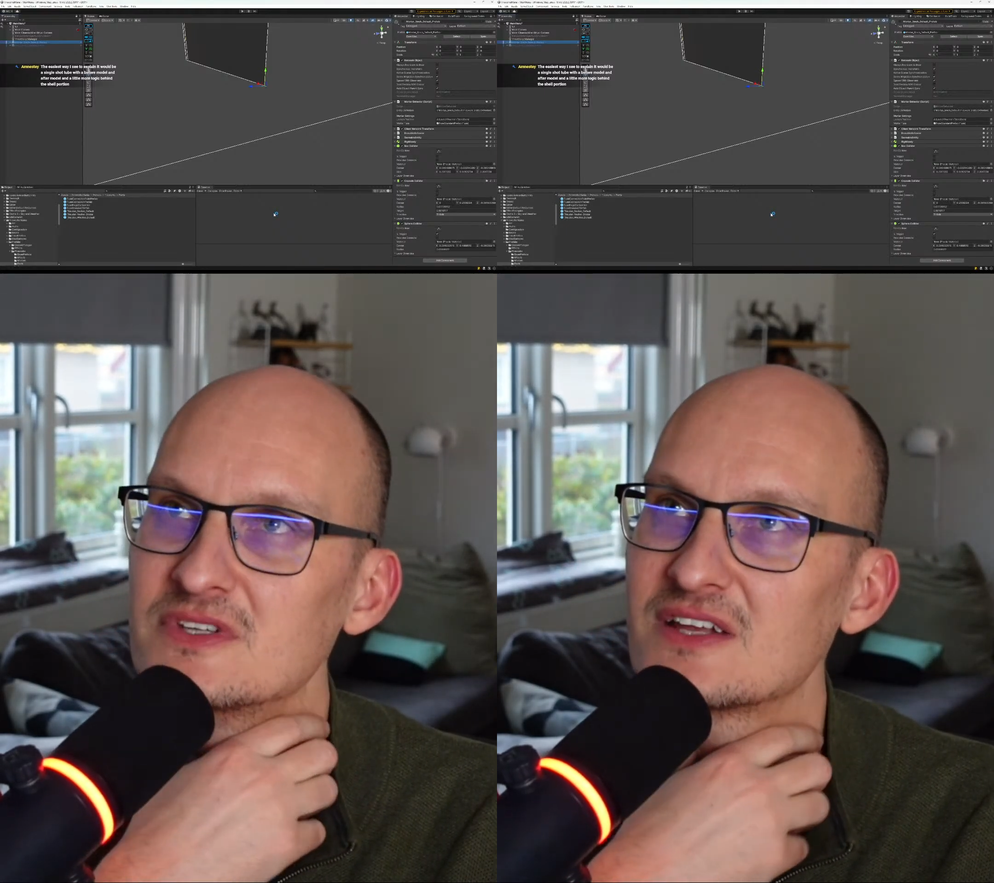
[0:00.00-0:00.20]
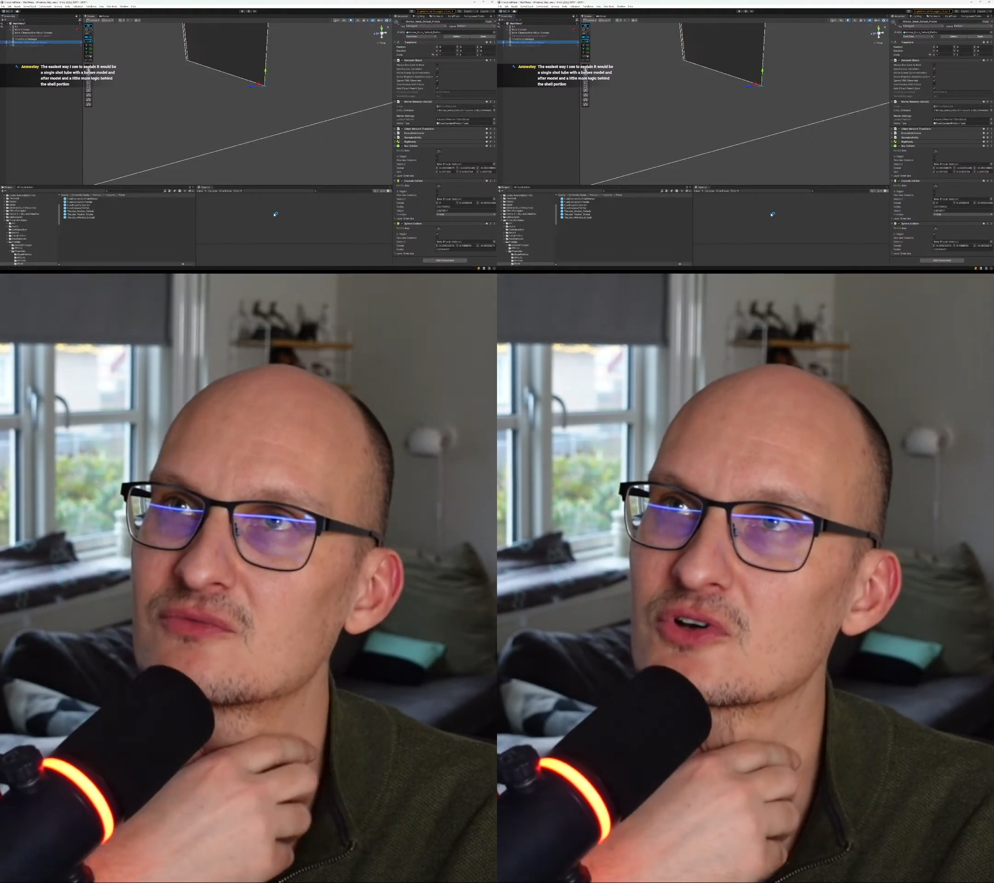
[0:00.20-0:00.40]

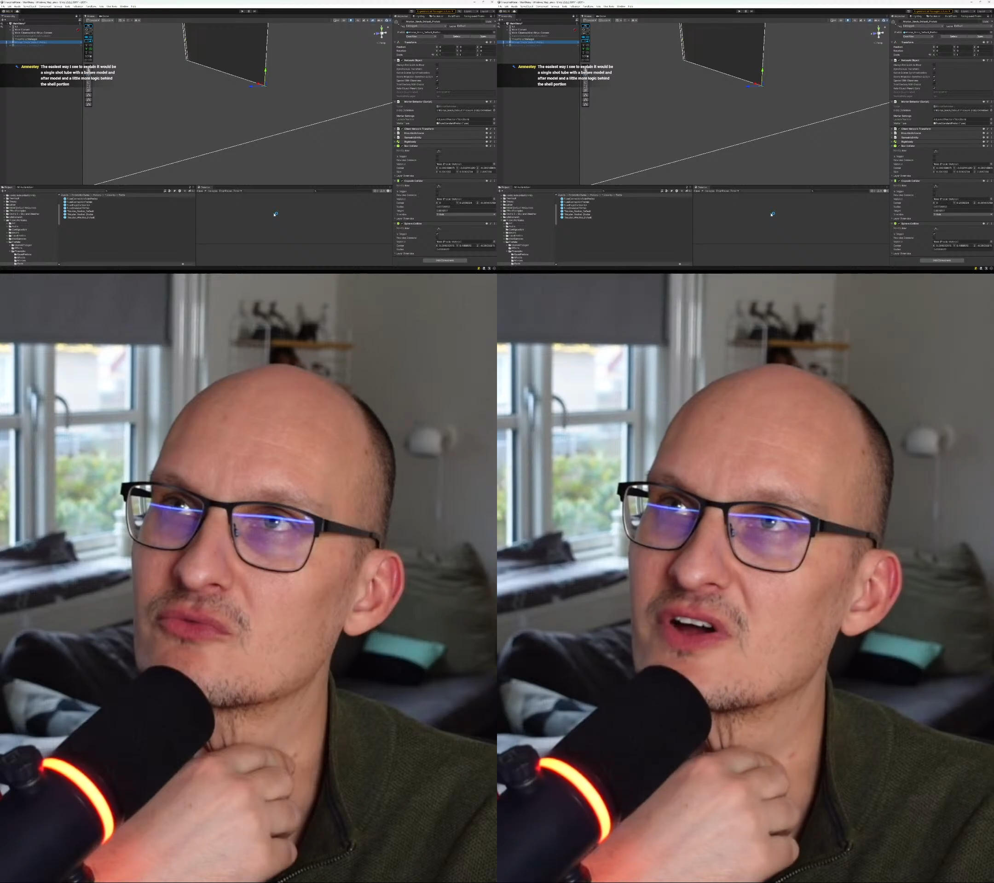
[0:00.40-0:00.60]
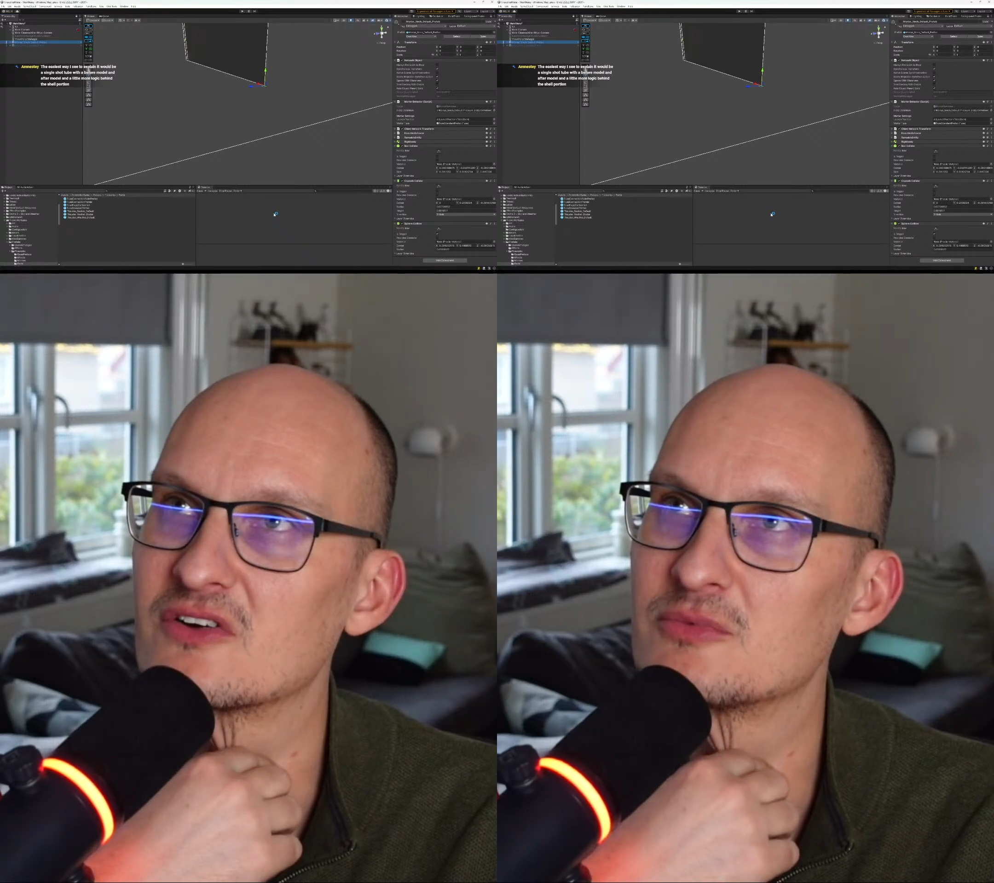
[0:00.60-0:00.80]
network
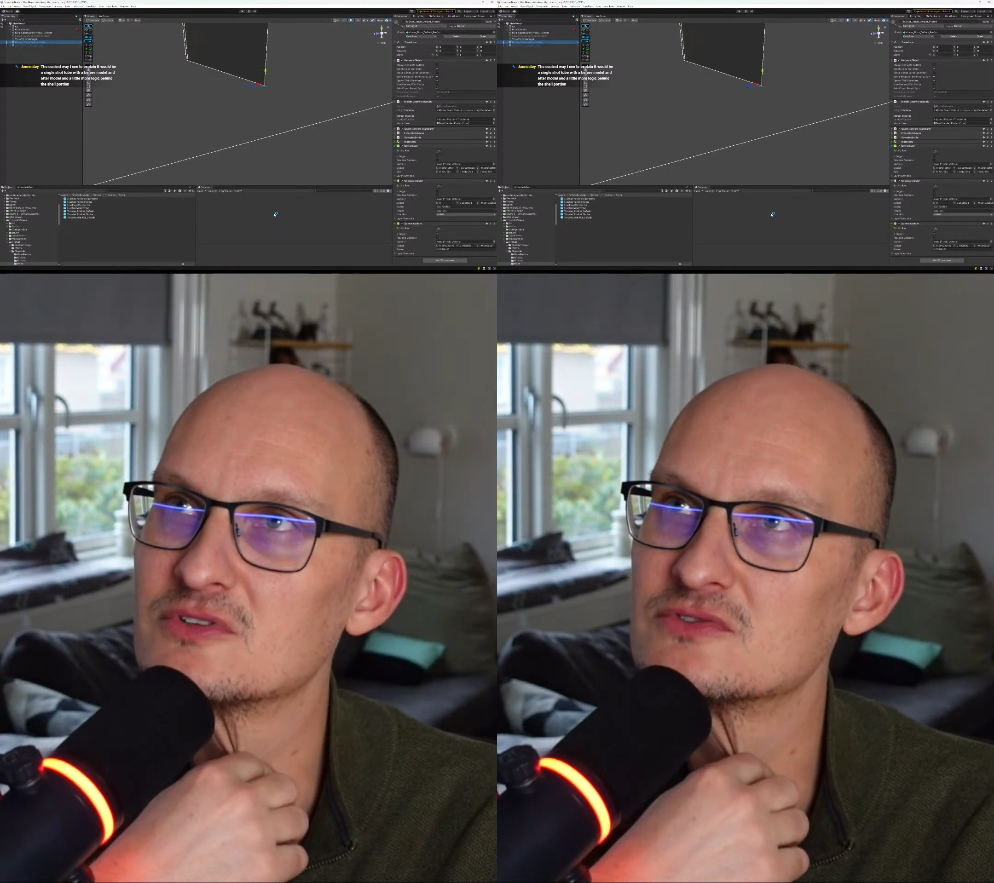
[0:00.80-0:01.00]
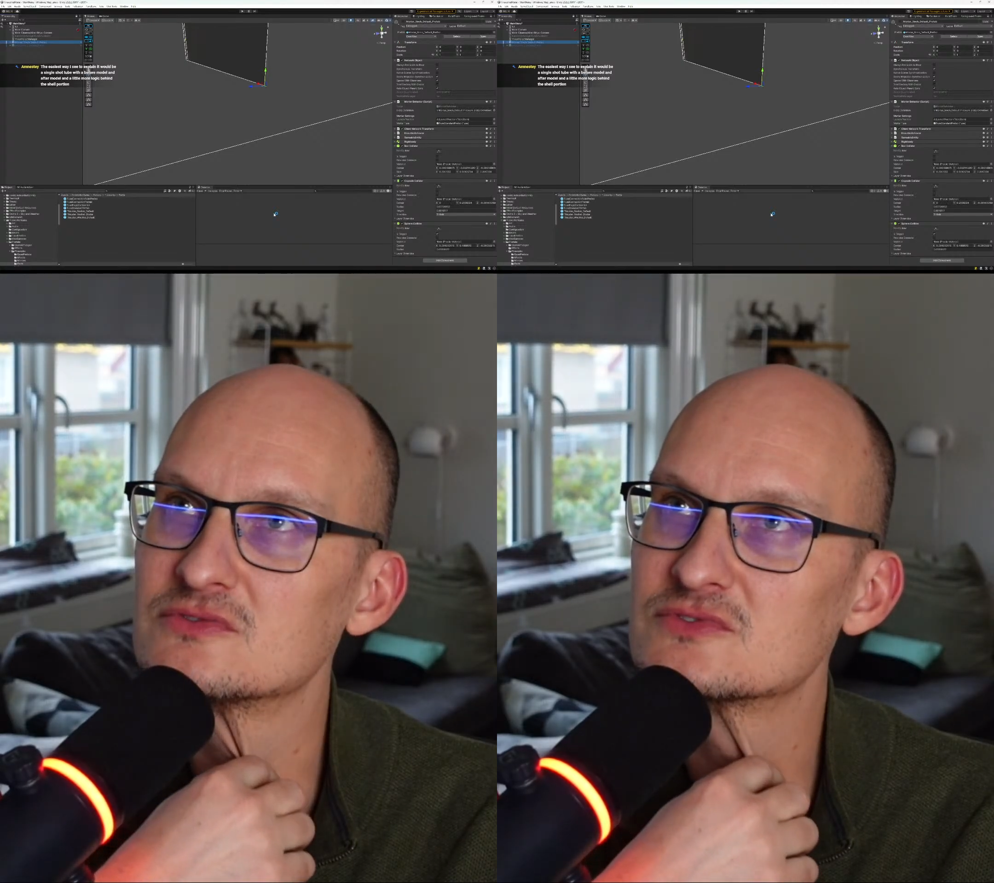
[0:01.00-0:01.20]

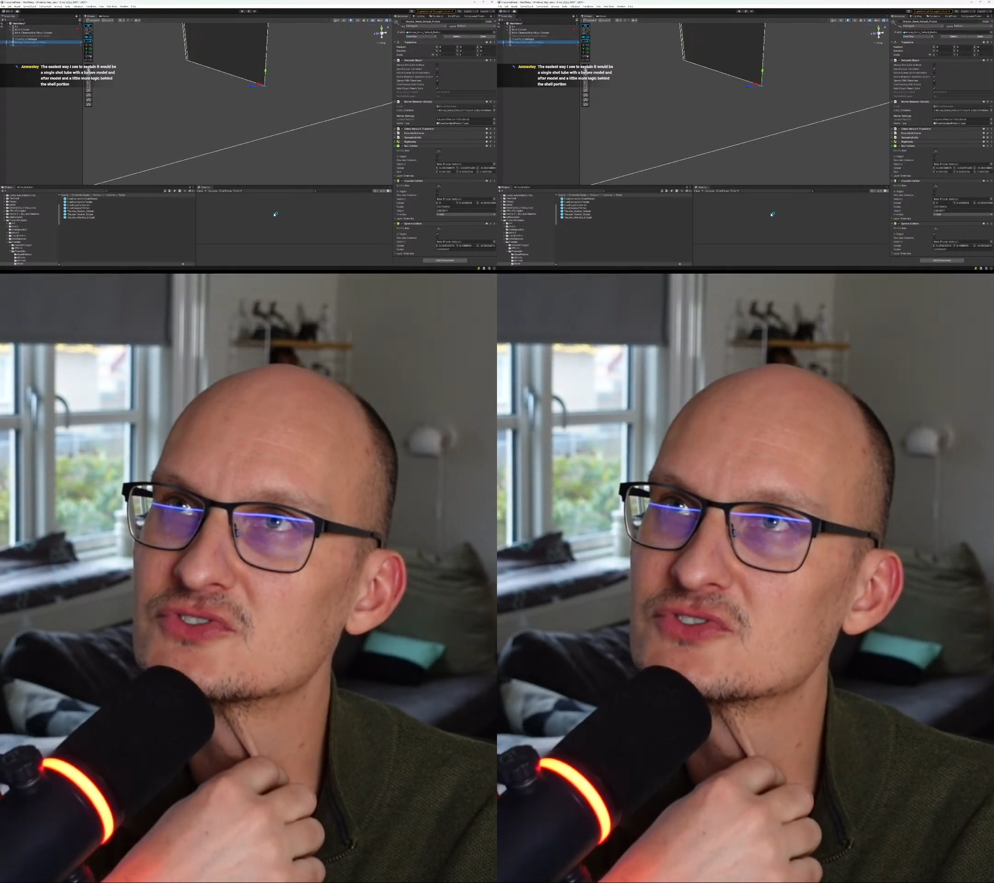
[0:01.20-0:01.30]
variable